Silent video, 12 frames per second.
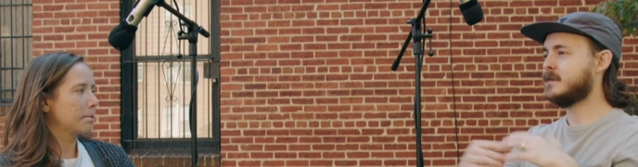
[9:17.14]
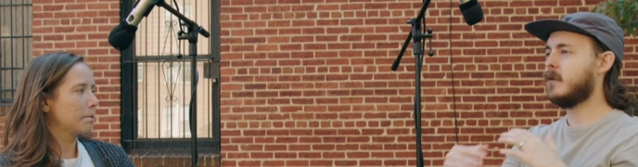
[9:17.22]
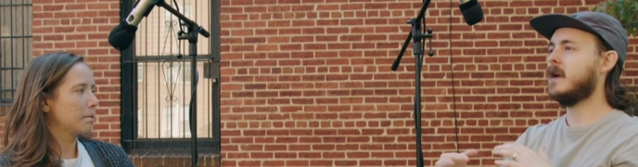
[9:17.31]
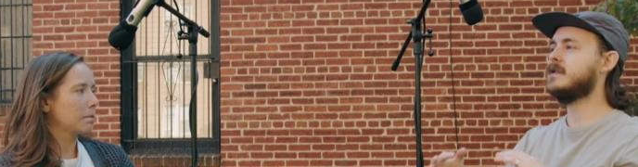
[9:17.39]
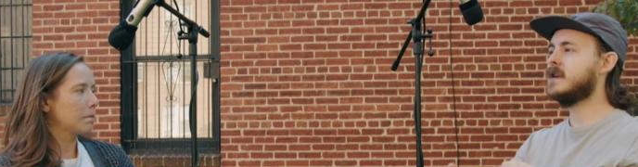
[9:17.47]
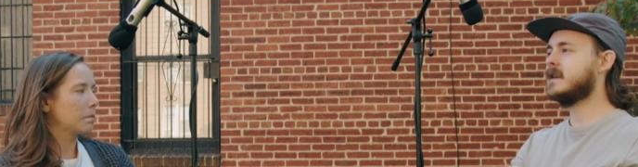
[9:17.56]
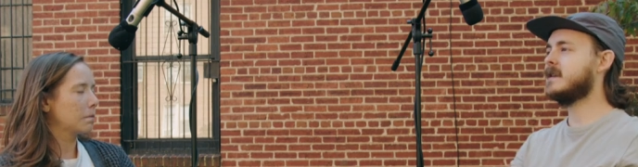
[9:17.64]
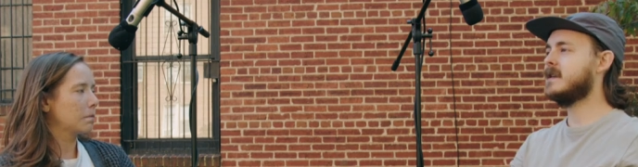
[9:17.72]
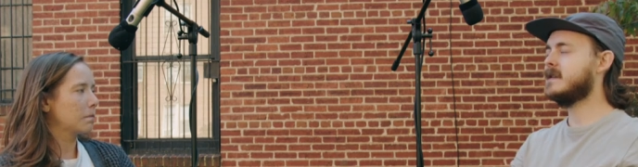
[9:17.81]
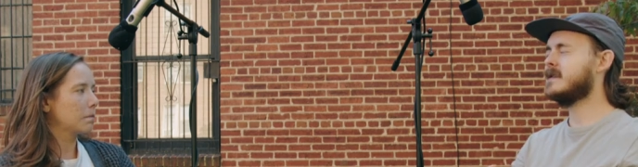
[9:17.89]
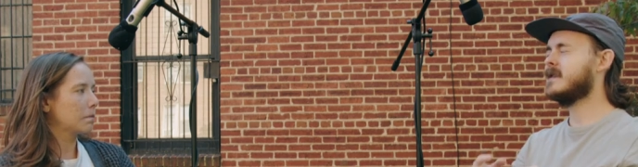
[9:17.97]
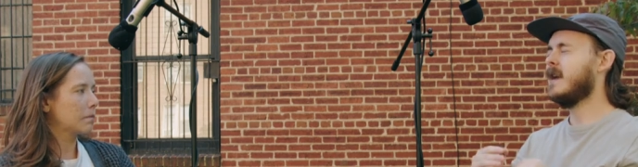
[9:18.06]
Speaker 1: project
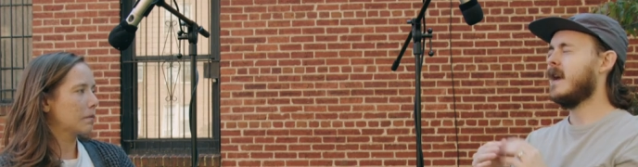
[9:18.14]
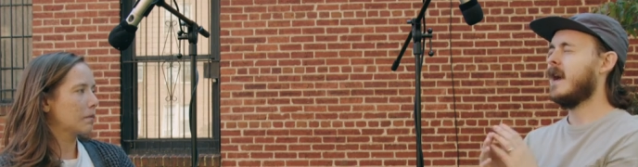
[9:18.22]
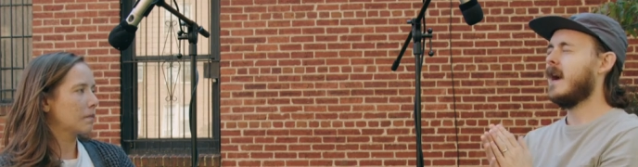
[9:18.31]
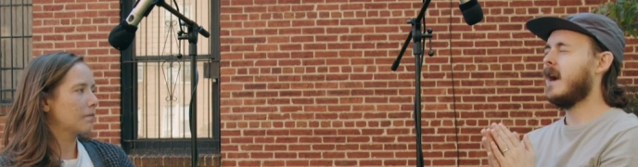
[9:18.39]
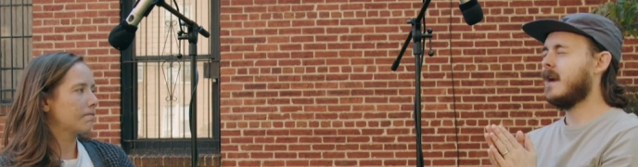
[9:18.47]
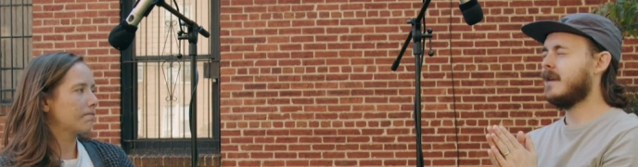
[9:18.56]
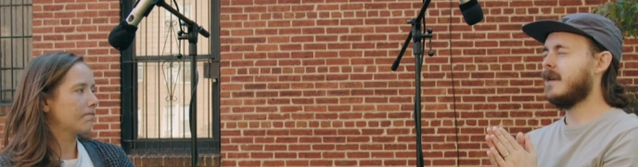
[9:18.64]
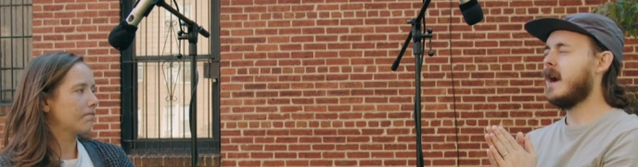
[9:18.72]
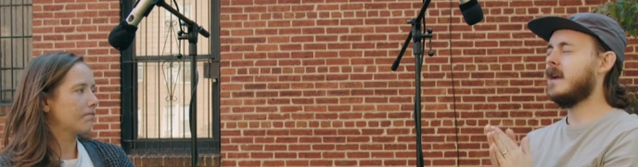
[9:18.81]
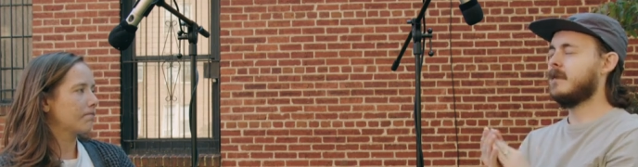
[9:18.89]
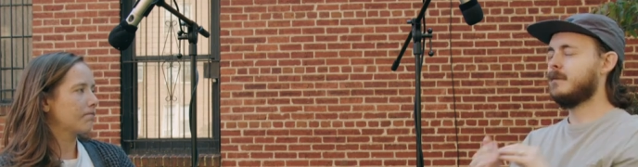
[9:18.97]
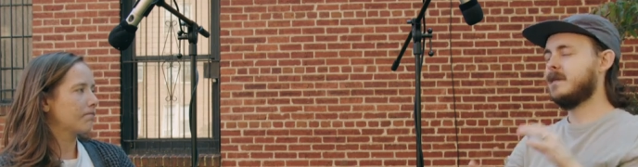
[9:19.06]
is,
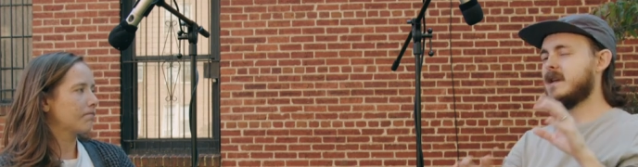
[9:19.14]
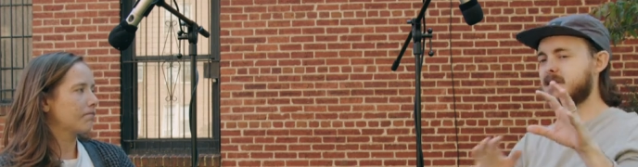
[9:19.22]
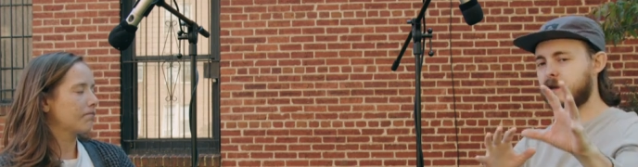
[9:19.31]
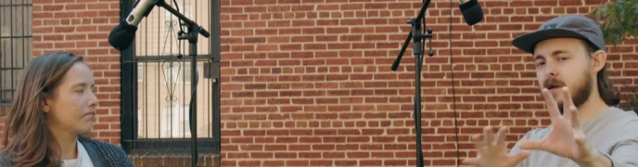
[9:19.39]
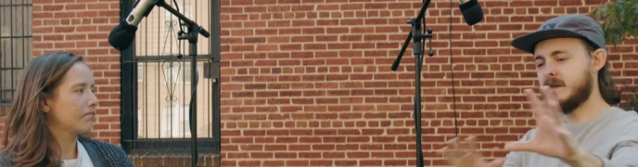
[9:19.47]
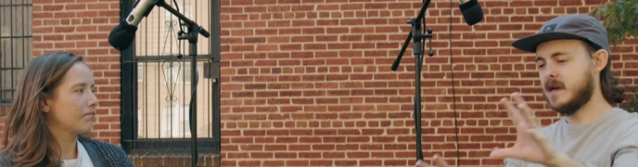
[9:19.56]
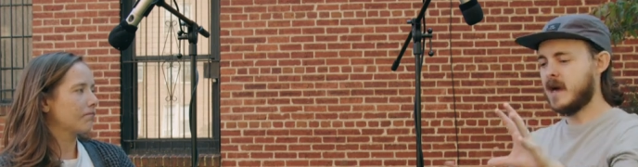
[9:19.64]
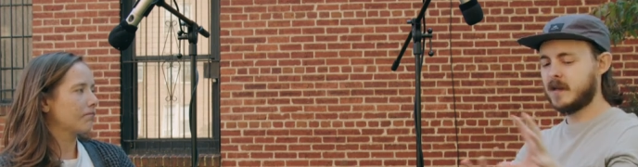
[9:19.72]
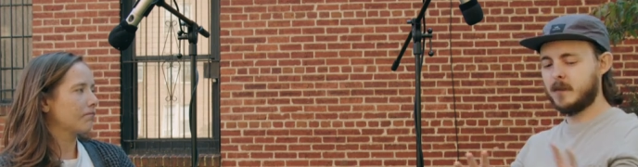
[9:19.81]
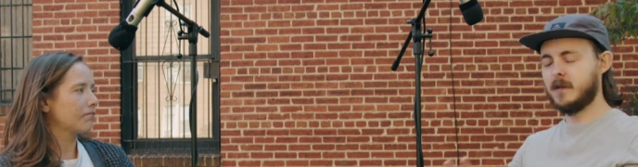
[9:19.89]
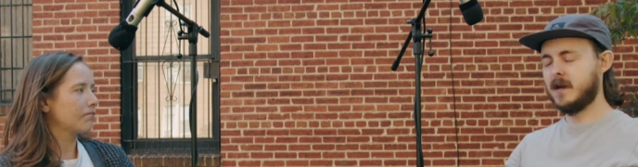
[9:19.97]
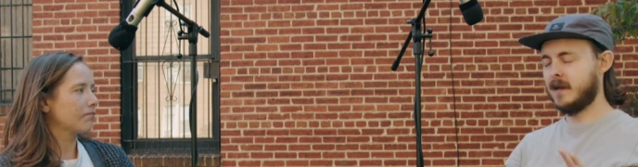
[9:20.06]
not necessarily
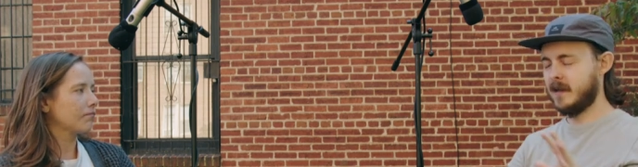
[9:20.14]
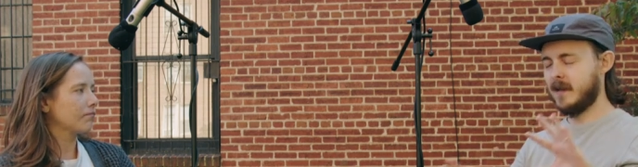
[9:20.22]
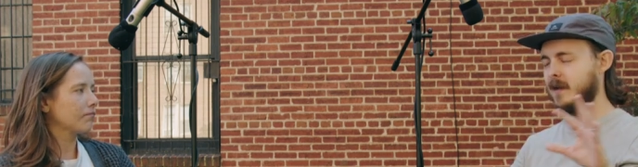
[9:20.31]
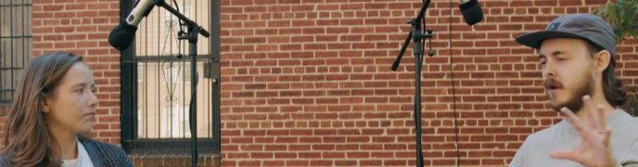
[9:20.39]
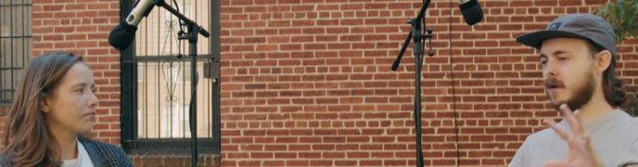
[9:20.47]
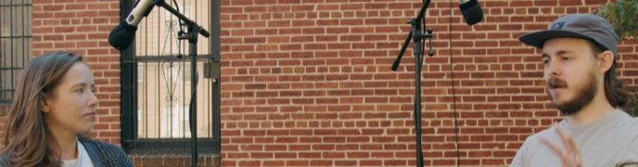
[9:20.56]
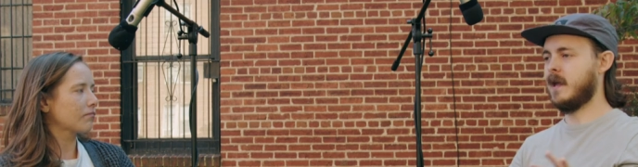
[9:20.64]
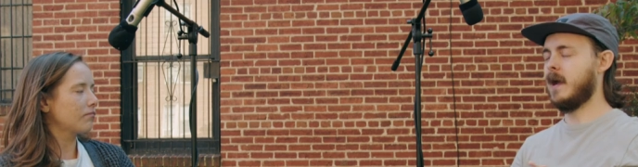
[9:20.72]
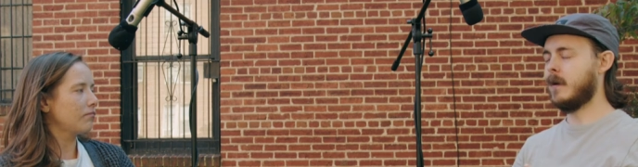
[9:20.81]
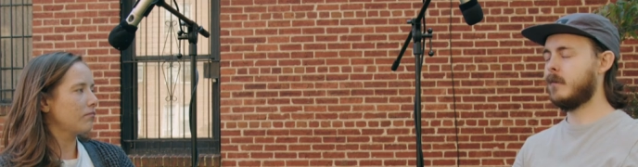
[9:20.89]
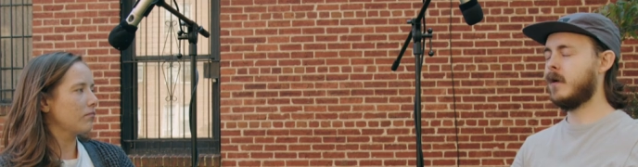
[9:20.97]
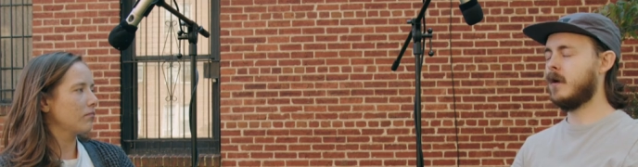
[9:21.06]
documenting it on
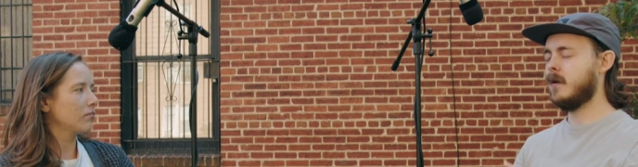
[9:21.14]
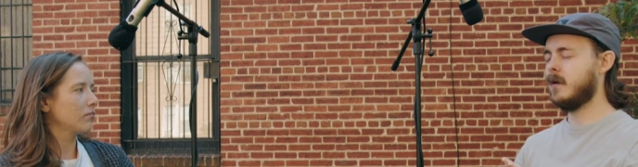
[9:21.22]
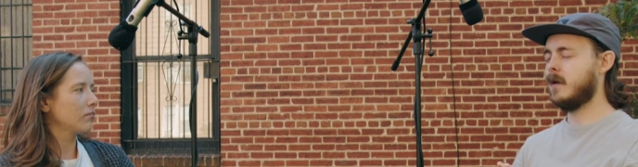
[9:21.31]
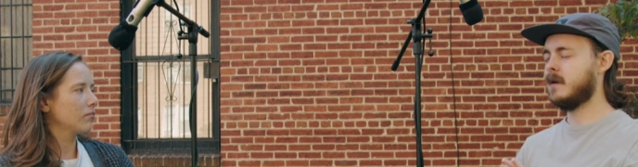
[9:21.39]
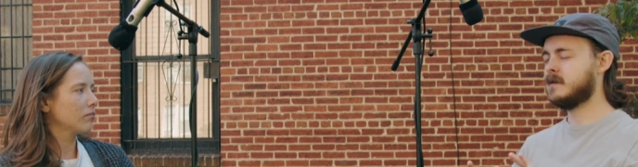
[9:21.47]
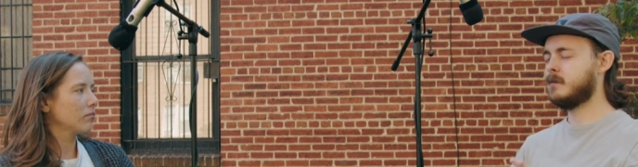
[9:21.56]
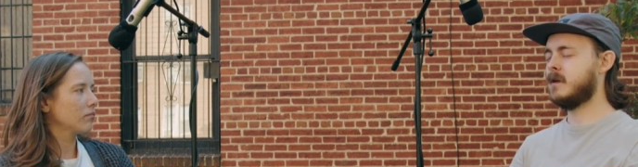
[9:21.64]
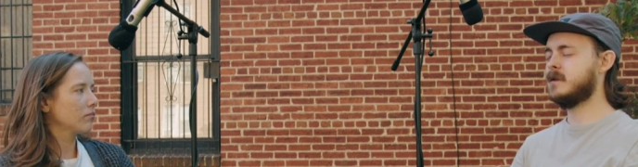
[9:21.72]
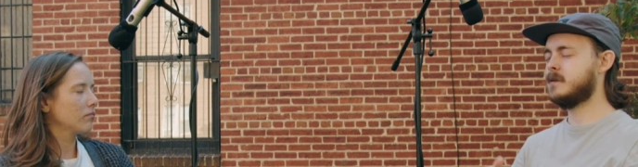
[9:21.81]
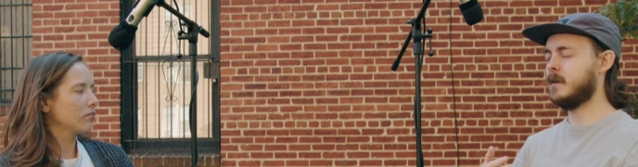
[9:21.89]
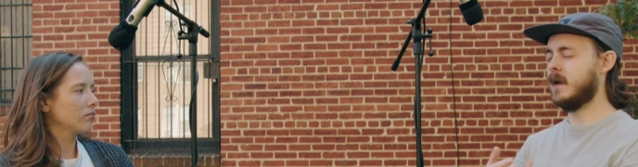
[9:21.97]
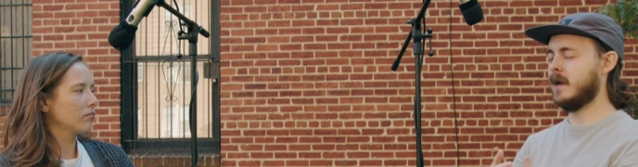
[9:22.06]
camera as
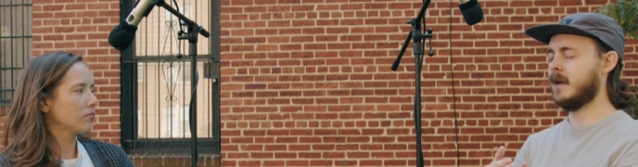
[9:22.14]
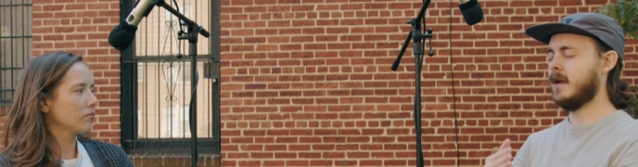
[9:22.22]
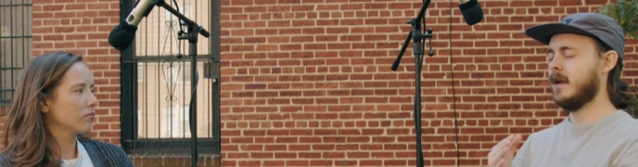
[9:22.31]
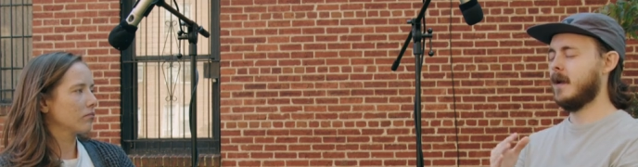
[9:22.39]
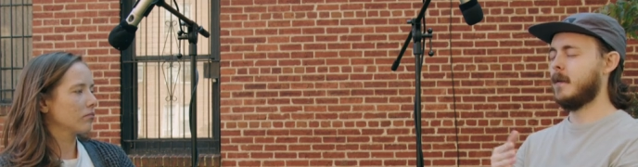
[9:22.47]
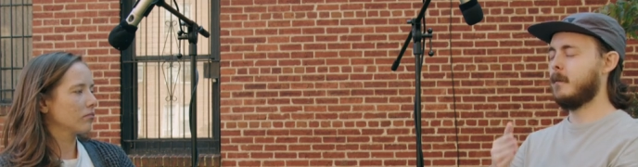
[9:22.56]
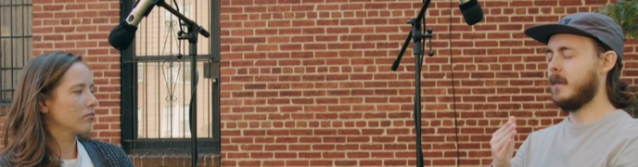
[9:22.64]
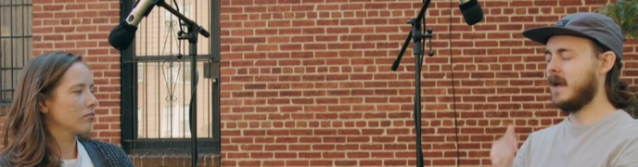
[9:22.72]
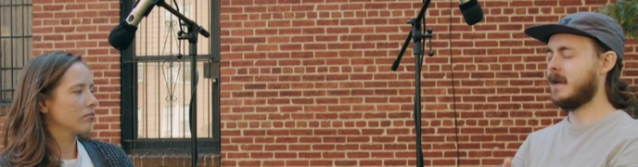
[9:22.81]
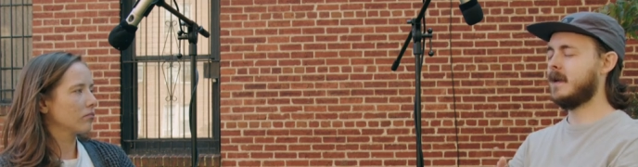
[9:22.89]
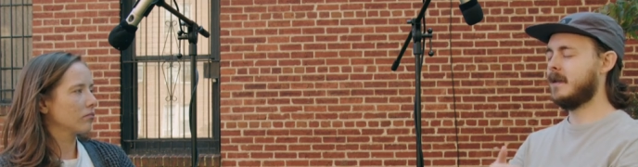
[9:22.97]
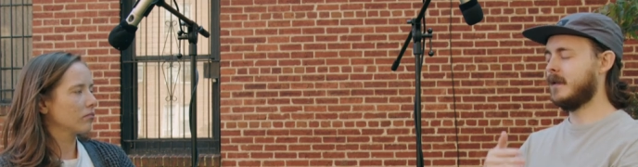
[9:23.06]
much, but like
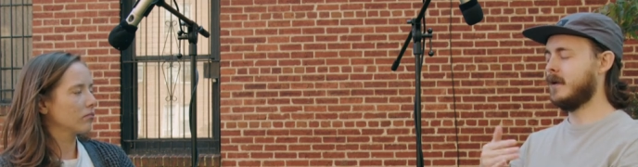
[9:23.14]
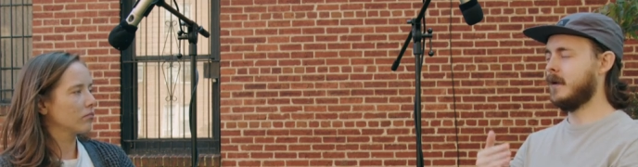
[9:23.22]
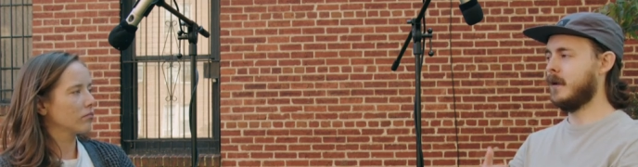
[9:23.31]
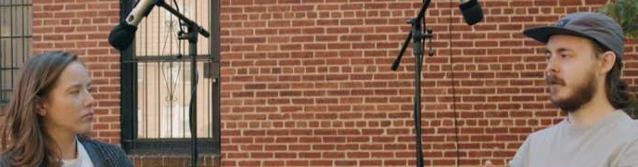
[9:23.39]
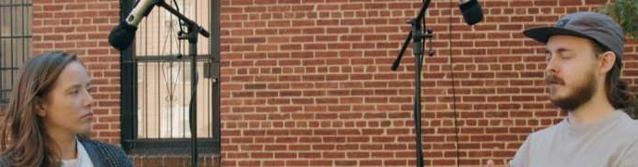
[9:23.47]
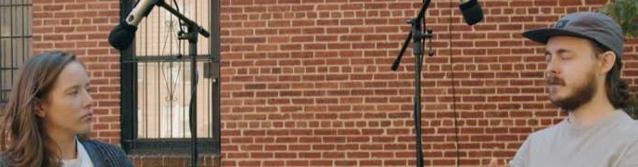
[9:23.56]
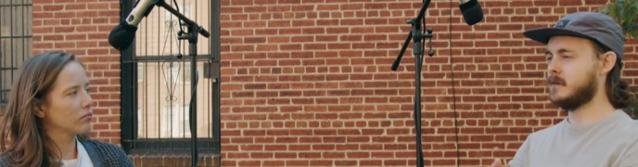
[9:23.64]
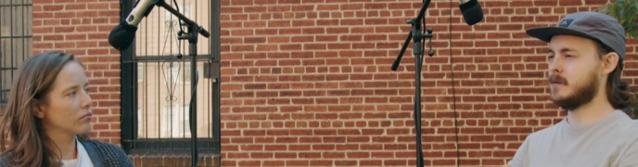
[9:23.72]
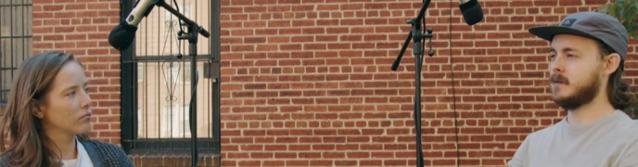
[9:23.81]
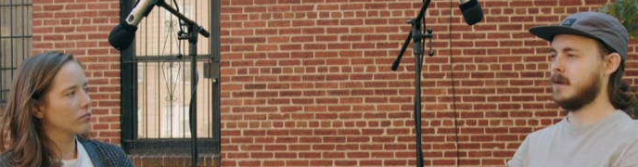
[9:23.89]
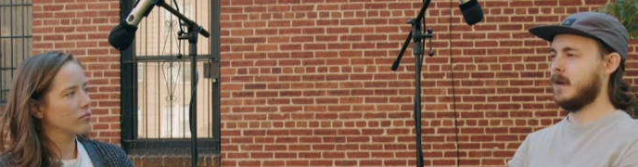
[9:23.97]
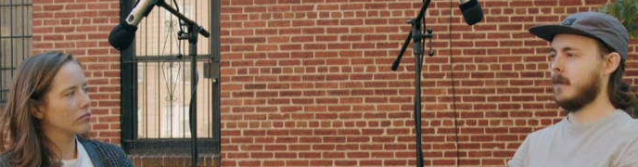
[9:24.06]
making the
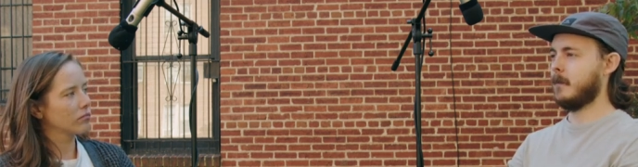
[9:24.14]
notes